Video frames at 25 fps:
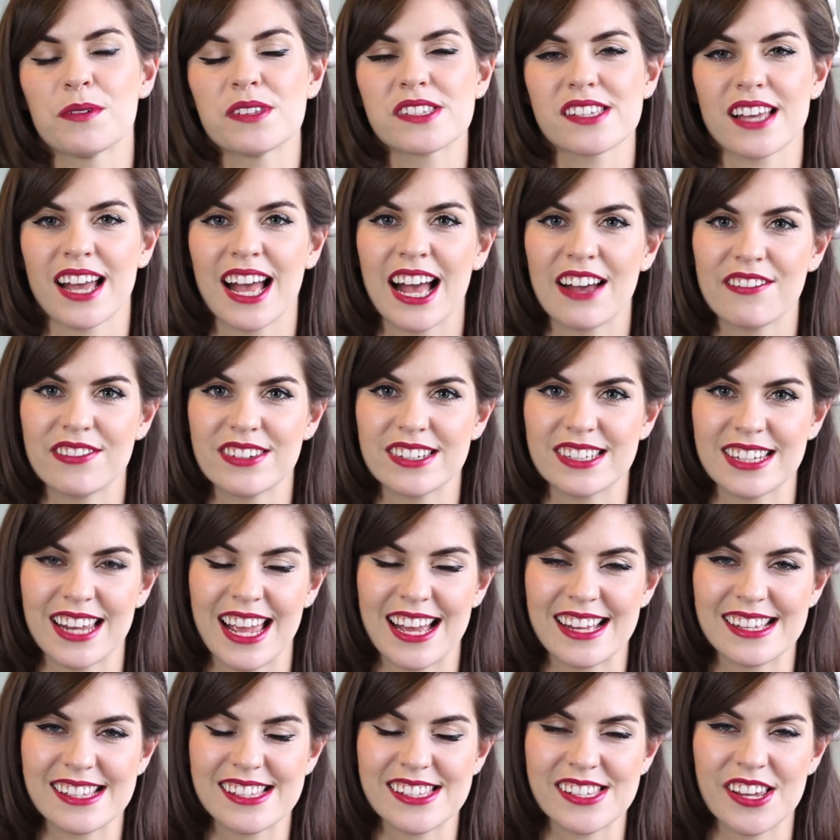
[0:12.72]
ones I haven't
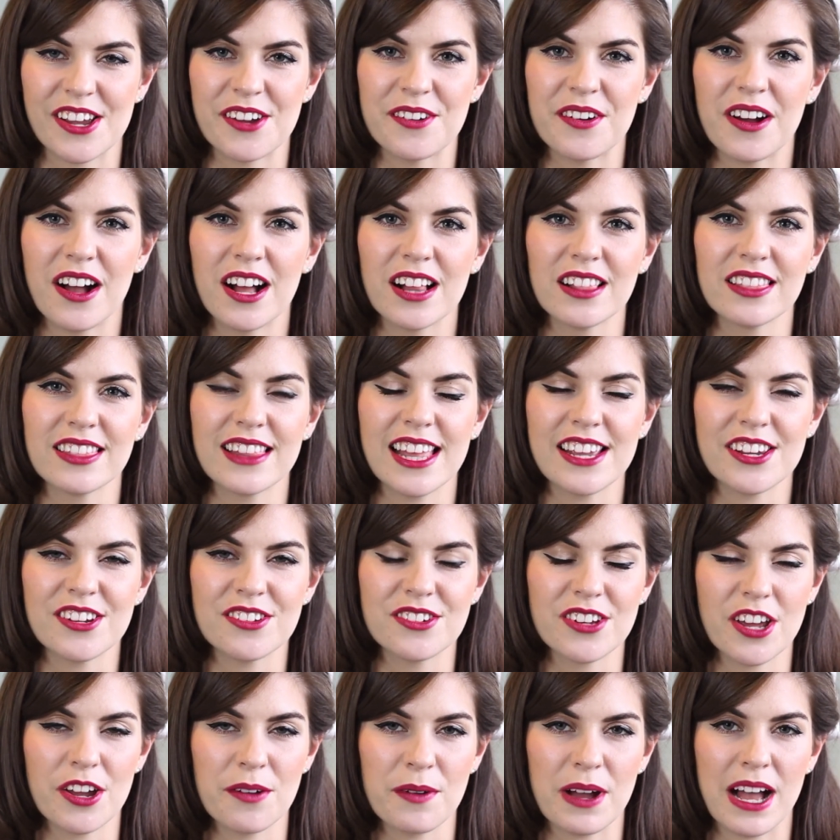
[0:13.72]
yet, so I'll let you
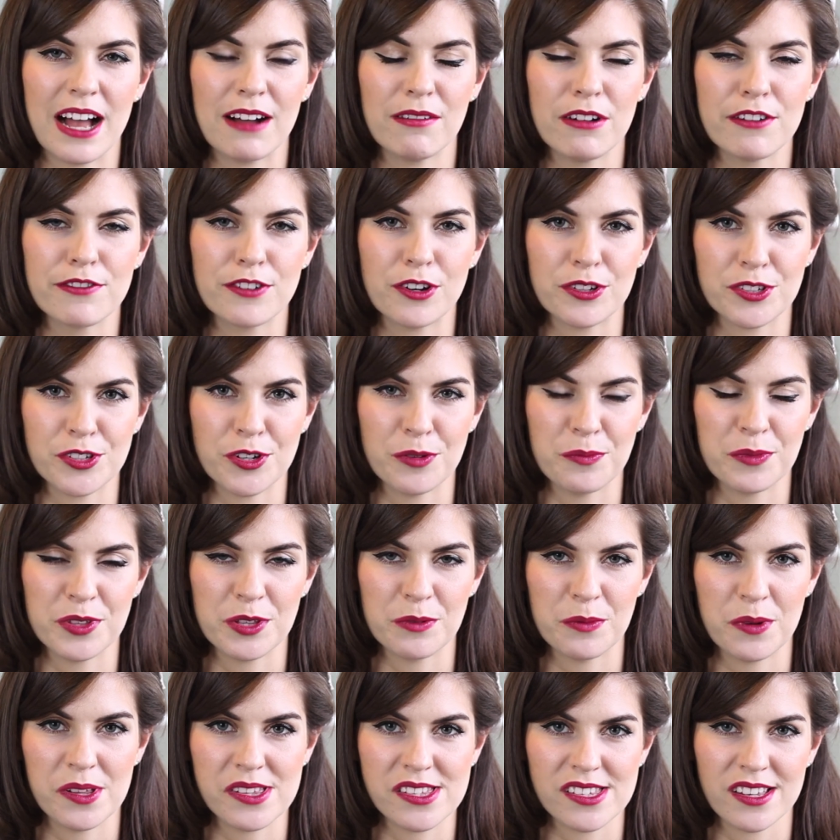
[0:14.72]
know how I've got on with
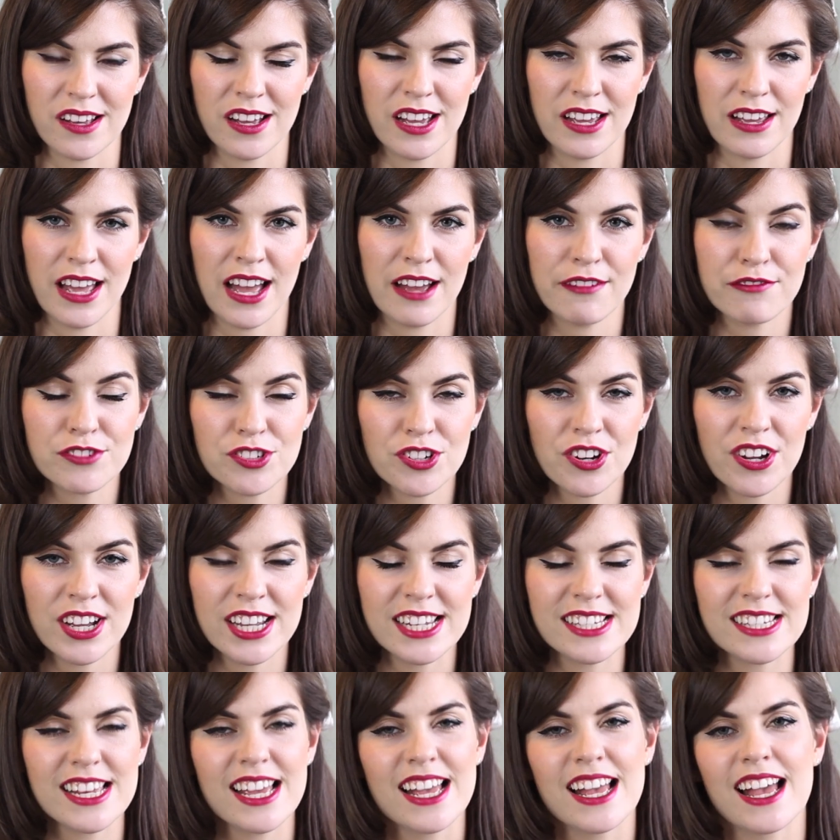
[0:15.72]
the ones that I have
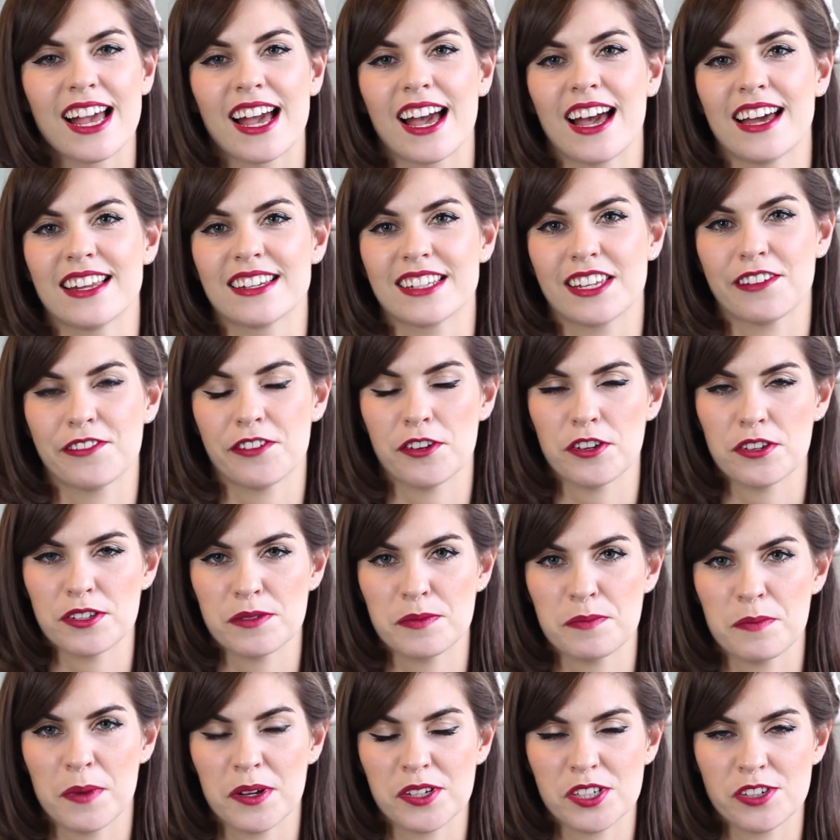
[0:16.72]
tried and give you
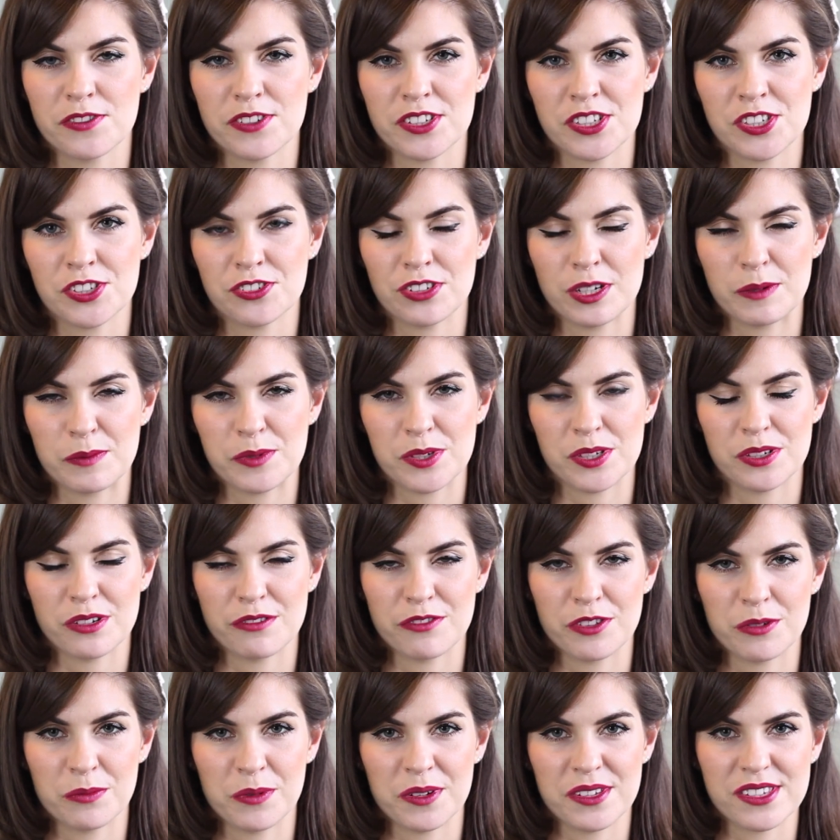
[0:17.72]
as much of a description
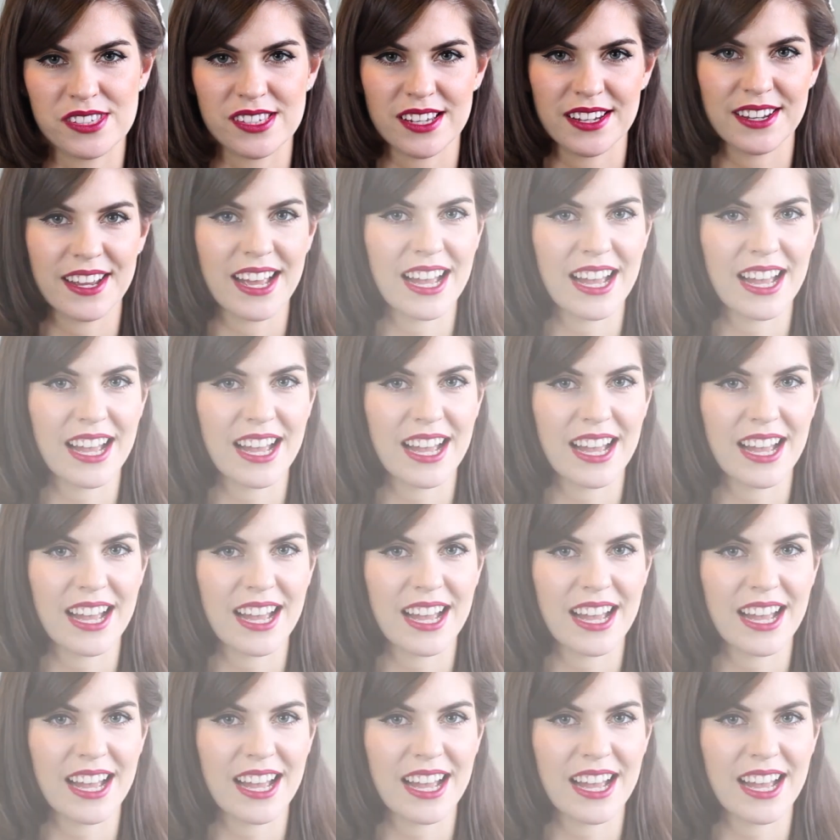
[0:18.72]
of the ones that I